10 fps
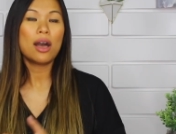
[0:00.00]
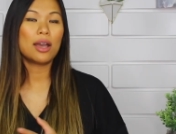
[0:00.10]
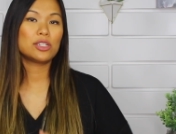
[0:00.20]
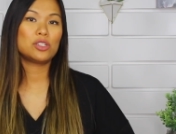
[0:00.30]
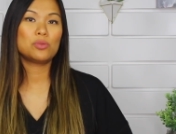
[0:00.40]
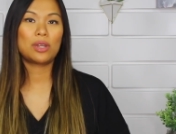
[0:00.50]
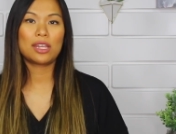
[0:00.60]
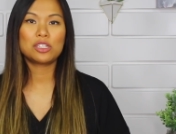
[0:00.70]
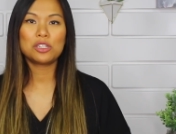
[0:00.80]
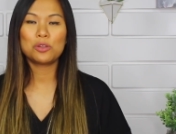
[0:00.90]
I do what
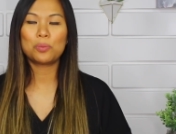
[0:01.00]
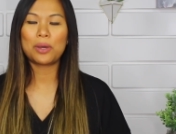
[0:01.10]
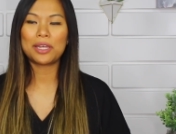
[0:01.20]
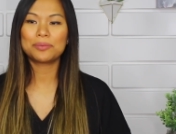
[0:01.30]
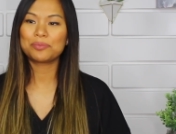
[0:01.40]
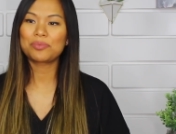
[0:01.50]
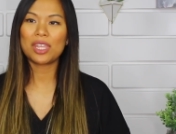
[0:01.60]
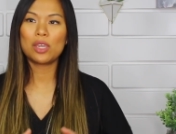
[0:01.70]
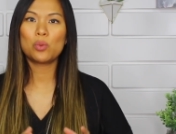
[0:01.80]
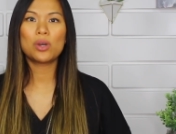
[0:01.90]
I do, but
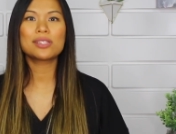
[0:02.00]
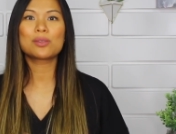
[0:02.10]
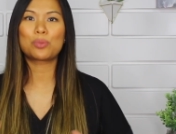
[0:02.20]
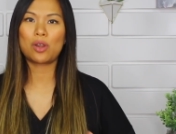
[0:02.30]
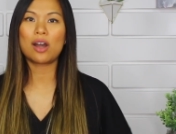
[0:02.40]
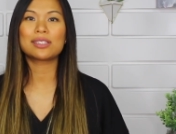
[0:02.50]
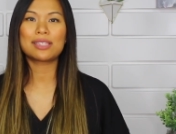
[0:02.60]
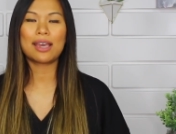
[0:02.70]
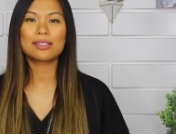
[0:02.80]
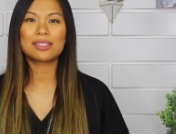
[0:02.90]
it was a
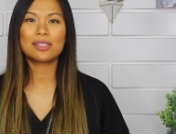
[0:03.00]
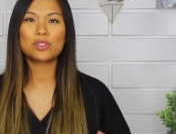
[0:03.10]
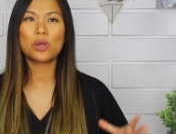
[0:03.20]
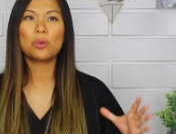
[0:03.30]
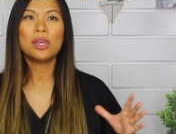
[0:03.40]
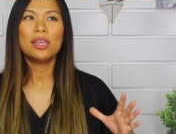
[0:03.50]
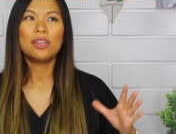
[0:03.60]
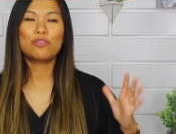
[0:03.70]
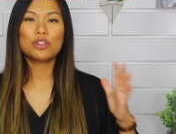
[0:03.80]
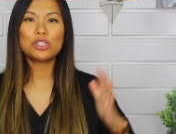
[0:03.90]
process. And so
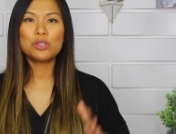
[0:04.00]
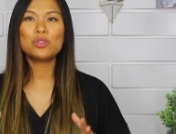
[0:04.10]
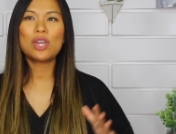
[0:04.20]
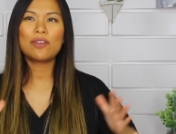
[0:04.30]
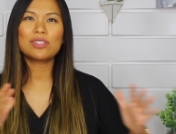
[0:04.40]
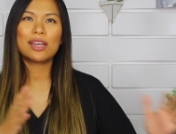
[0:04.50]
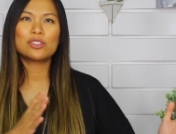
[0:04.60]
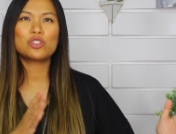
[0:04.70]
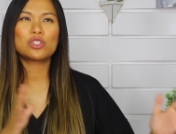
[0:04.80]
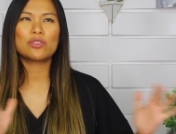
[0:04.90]
for you, you have to
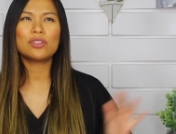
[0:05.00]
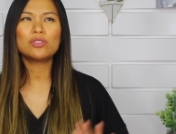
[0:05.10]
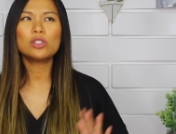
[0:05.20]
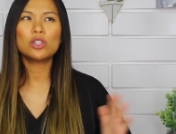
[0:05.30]
ask yourself, you have to